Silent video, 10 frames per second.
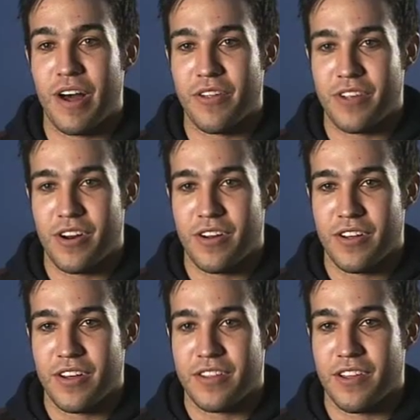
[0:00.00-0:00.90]
out there
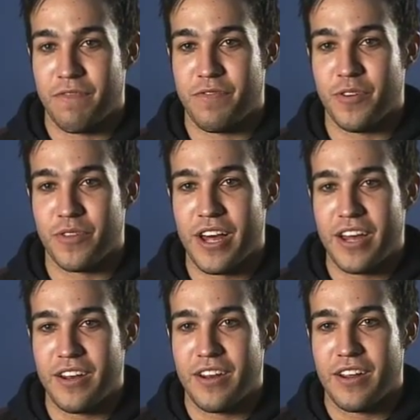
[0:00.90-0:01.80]
that feel
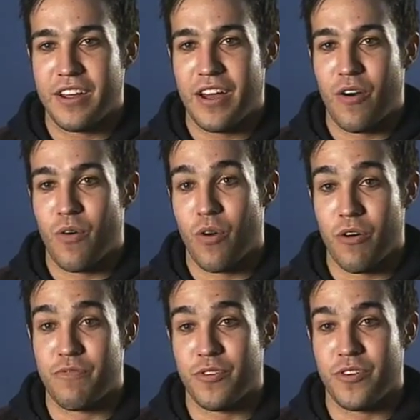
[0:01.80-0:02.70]
that or
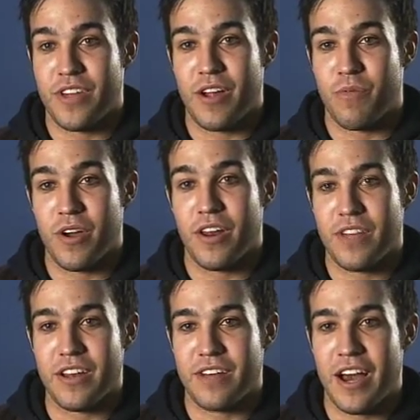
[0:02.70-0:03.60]
are feeling that right at
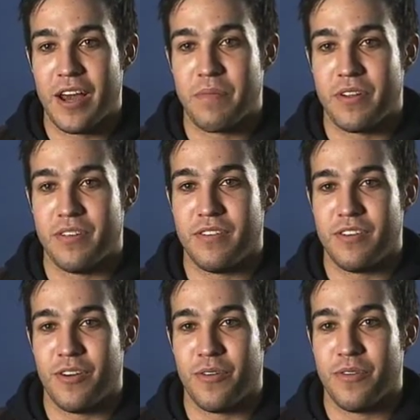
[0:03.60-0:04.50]
that time, and
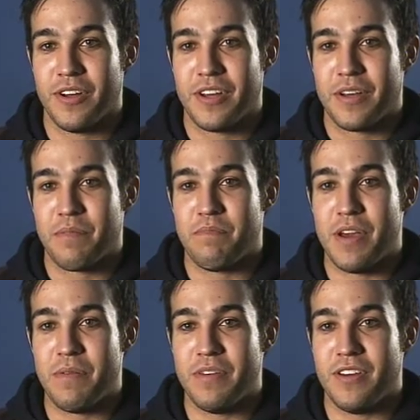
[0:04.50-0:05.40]

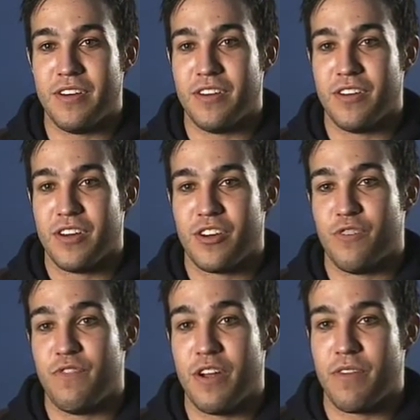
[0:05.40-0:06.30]
maybe
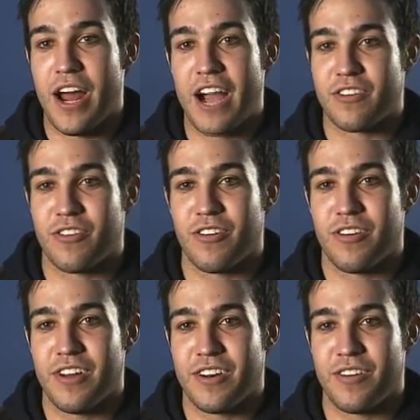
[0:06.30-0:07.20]
your favorite
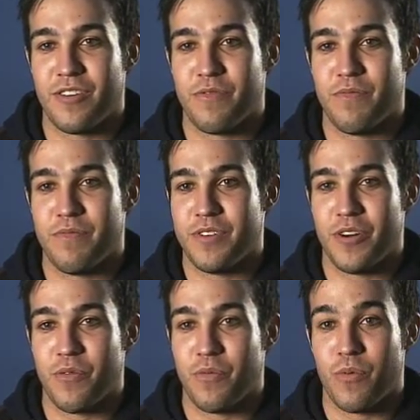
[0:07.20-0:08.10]
actor in
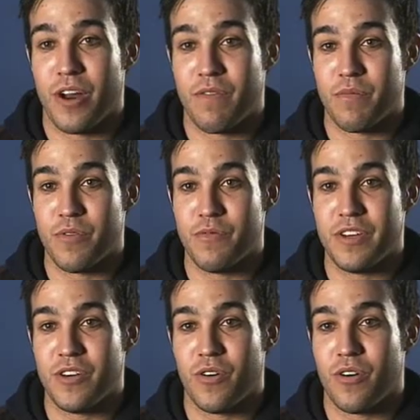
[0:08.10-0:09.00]
your whatever
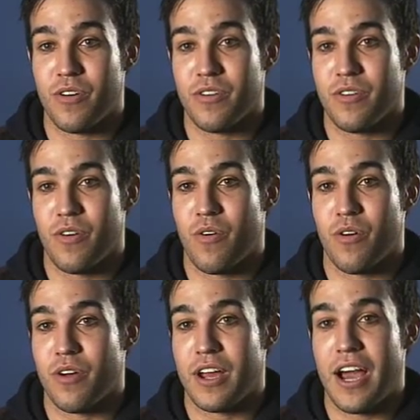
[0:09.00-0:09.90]
movie or
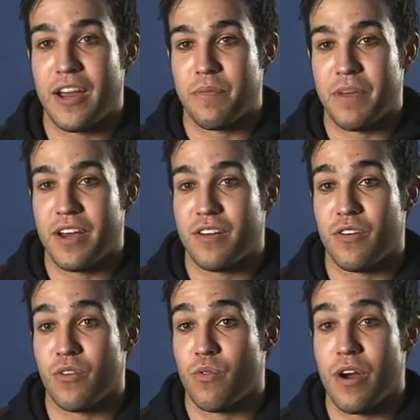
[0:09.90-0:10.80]
a guy in a band
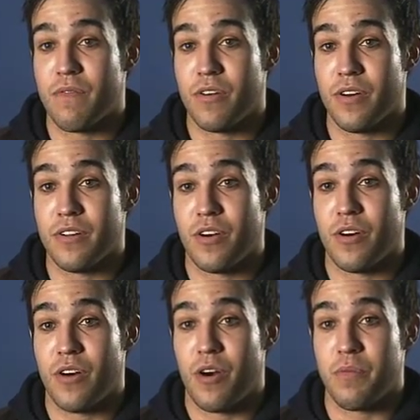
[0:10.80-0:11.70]
or whoever,
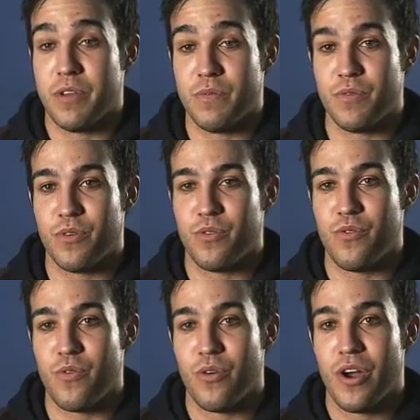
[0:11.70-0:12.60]
there are people
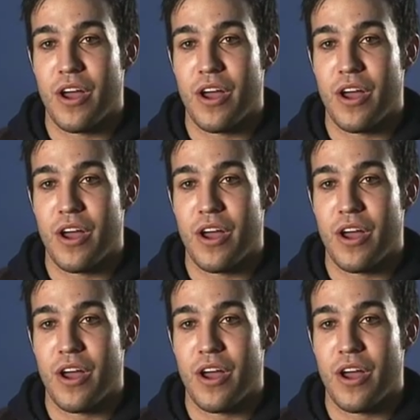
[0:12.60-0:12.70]
who